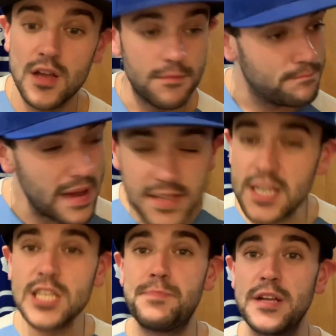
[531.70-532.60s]
Mixing
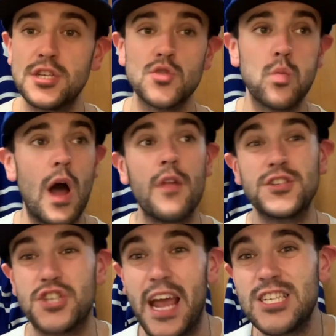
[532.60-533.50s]
his pitches well, the
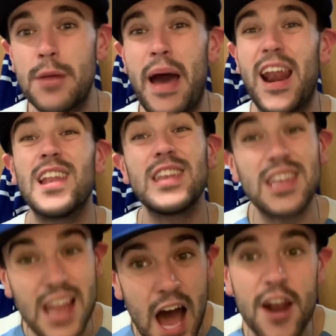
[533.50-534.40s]
changeup had a
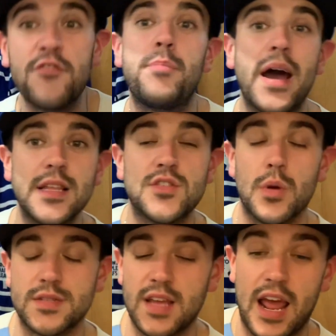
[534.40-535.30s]
lot of bite to
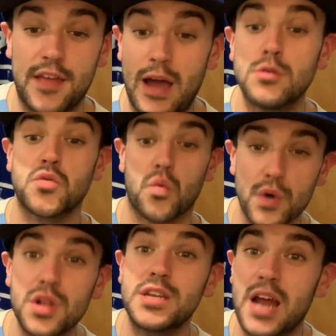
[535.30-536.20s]
it today. And that was
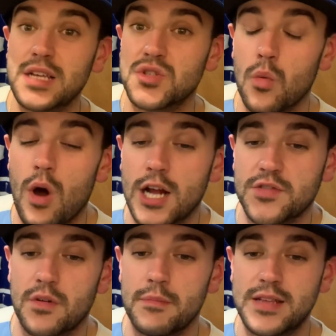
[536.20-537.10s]
really nice to watch
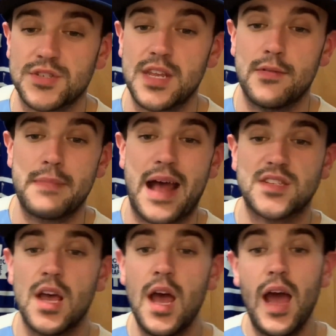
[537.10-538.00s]
from Steven Matz.
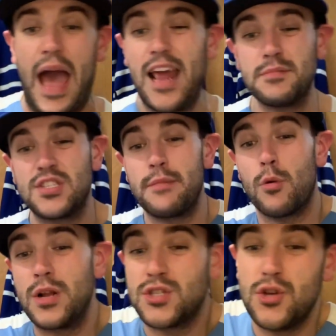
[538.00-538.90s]
Adam Simber
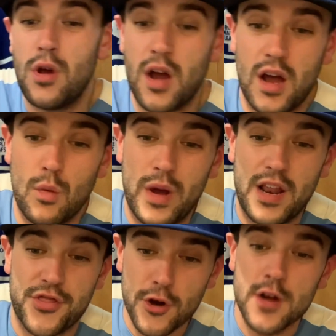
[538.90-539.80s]
went a
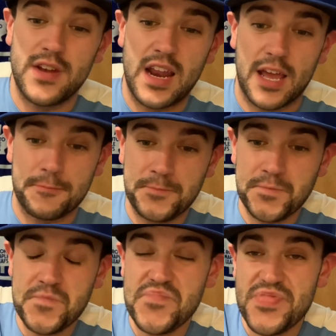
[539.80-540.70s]
third of an inning.
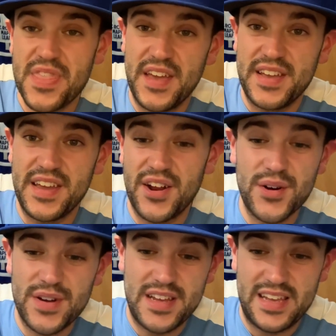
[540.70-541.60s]
You know,
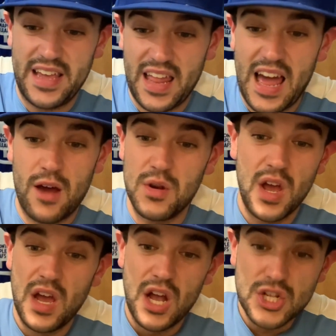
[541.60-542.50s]
he allowed
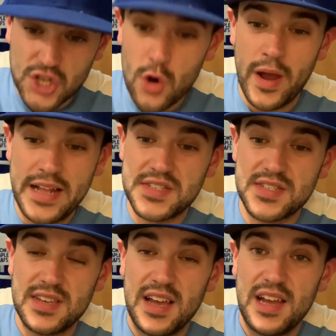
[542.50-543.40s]
2
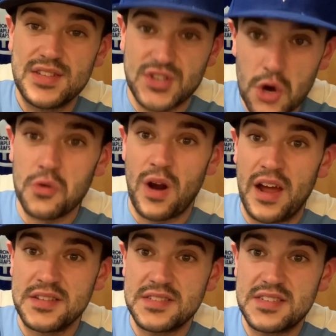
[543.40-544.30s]
hits, 2
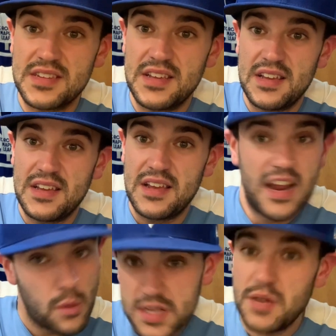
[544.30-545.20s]
runs, and
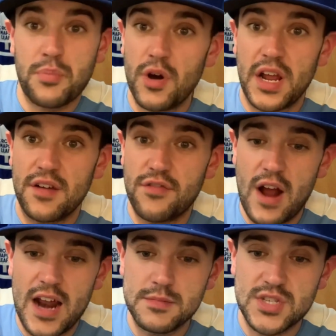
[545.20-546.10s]
it wasn't pretty for
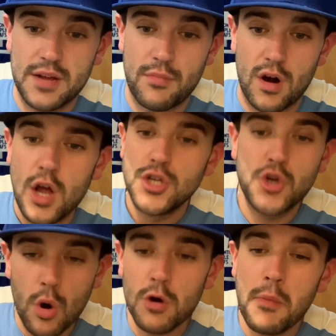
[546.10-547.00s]
Adam Simber.
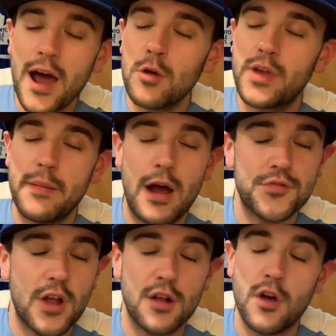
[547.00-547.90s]
Jordan Romano came out
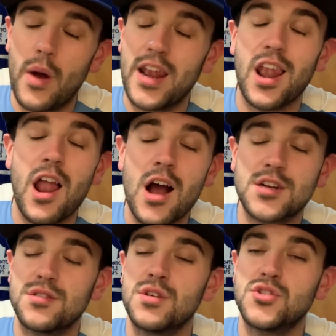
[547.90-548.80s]
there, though, and
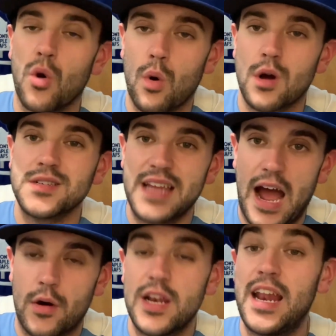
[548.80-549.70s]
locked the door
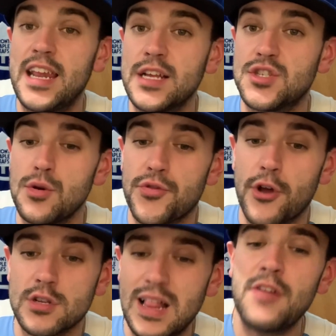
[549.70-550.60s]
down. An inning and
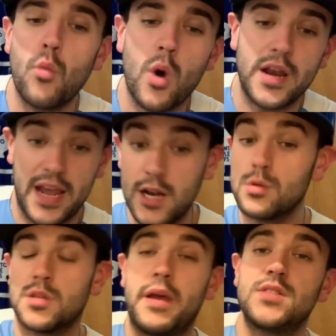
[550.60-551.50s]
2/3, allowed the 1 hit, it
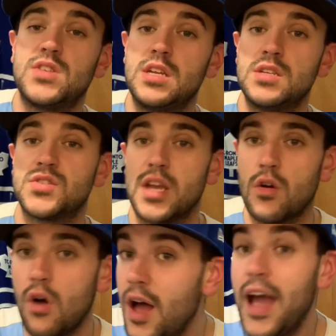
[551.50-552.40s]
was the Mancini
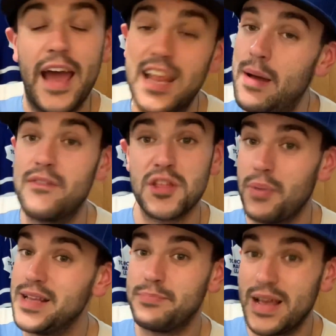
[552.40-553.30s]
single. Ended up having
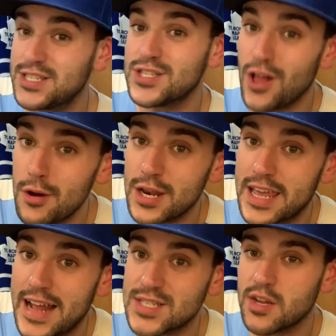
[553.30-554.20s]
the bases loaded
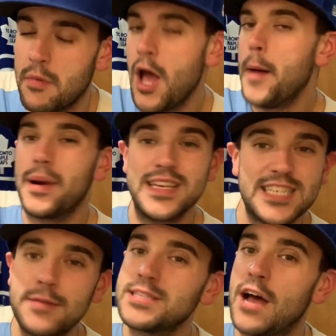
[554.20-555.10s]
against him, but he
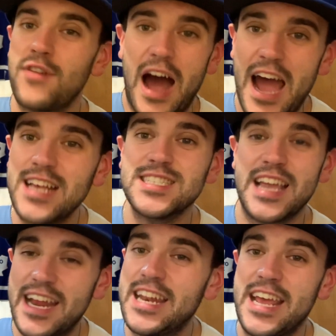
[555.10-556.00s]
seems to have ice
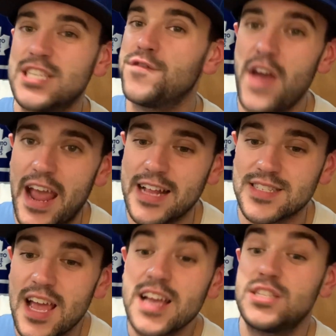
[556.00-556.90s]
in his
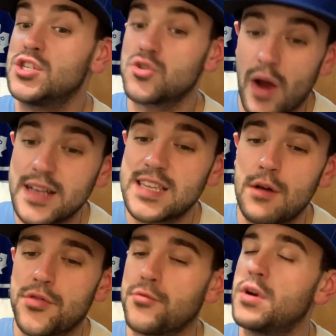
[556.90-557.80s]
veins because he strikes
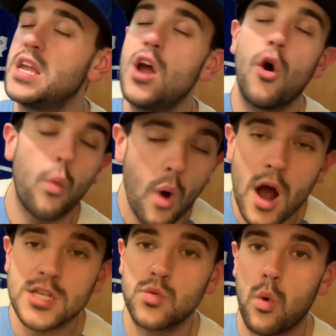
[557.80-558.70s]
out 3,
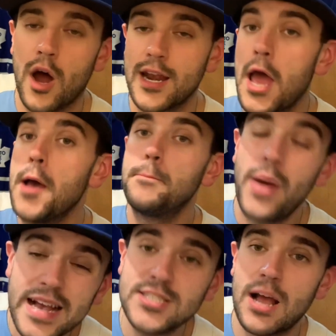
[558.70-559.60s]
walks 1,
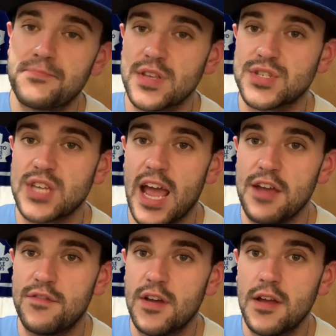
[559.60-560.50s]
picks up the
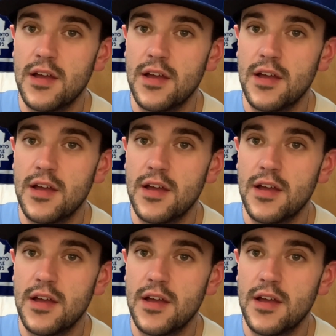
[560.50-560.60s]
save,